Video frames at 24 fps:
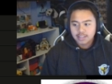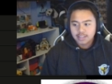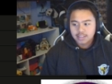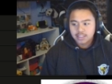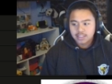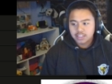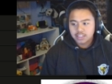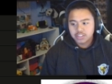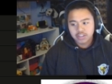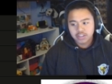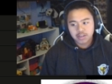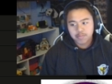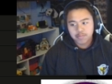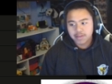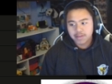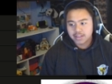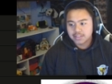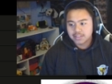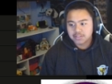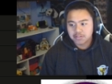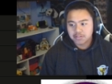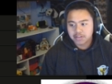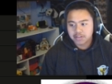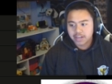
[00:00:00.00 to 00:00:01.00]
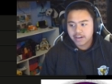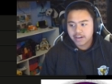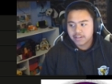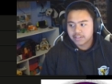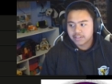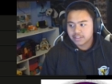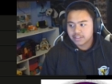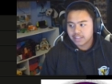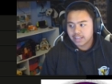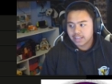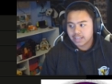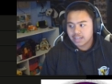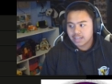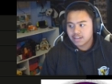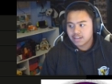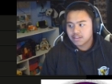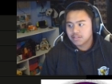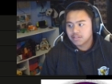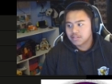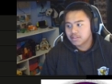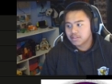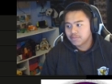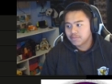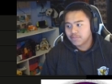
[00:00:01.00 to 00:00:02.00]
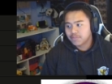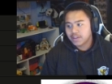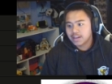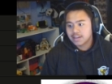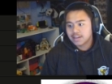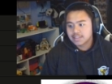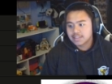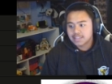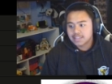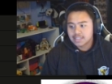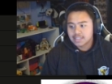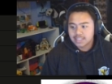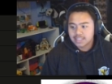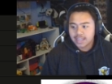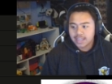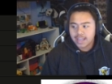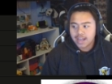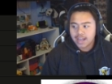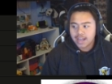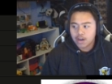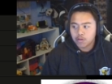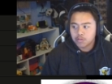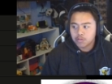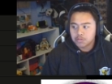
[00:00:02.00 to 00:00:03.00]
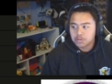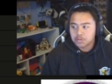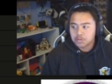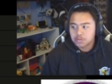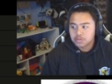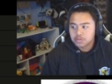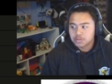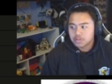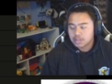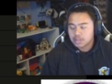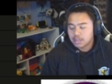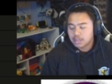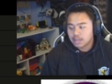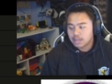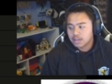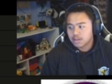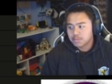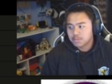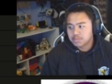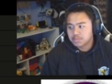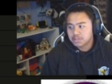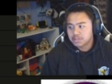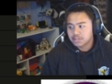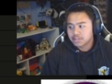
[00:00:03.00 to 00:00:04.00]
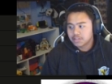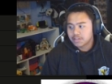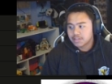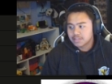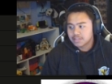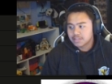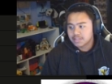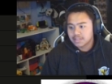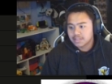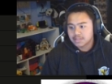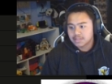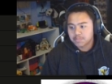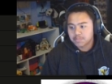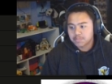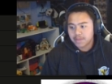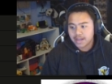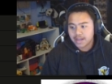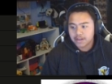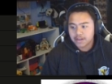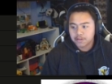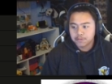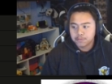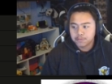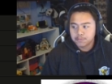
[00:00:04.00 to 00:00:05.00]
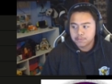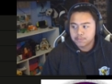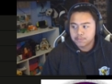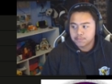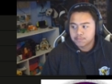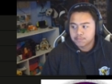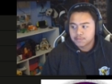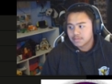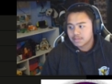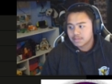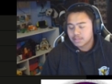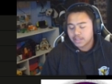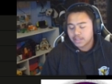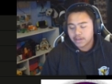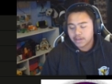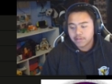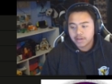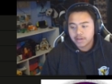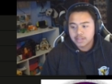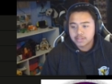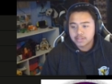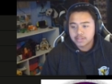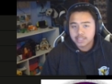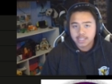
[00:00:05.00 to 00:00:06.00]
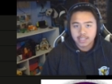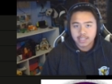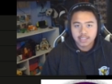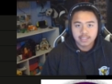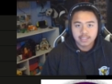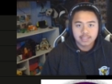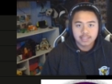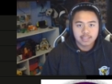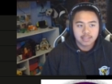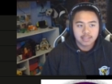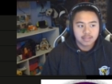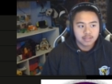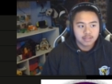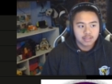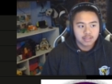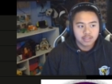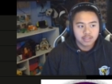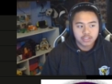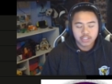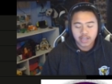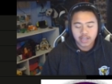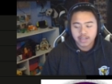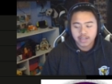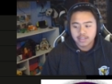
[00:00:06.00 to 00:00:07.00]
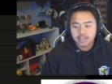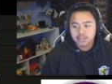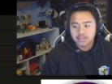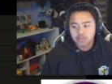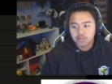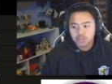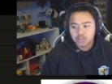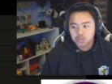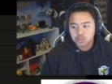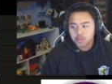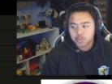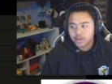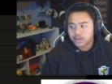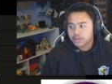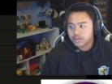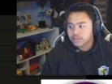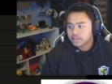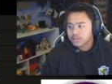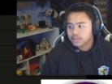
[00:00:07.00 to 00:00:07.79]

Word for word: He tried to make his own character like how Vanoss has Night Owl, um, Delirious has Batcoon, Terroriser has a Chinese horse waiter,